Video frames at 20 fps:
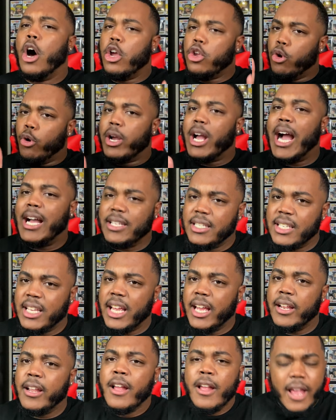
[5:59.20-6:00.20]
on your guys'
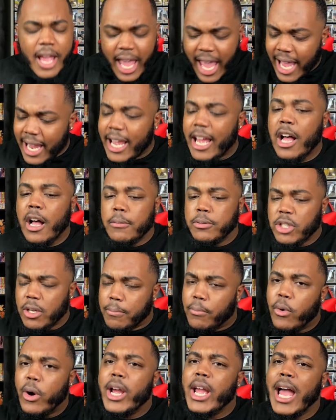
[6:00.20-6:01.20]
end, and it helps
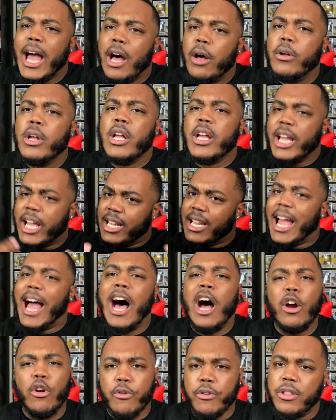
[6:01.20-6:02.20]
your boy out in the
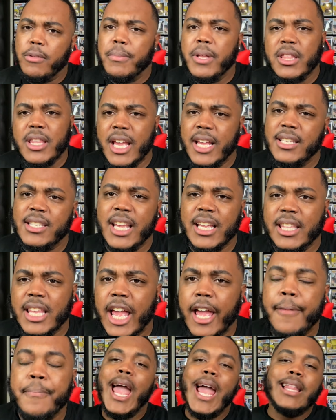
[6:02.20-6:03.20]
algorithm and things like
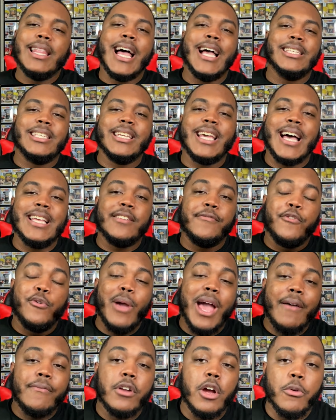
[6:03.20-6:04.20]
that. And lastly, guys, if you
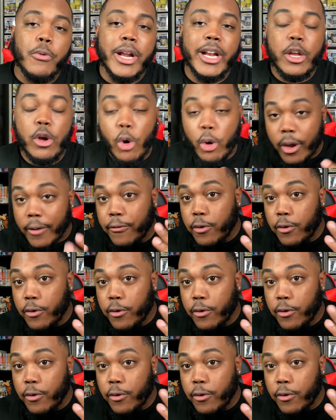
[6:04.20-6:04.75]
haven't already, or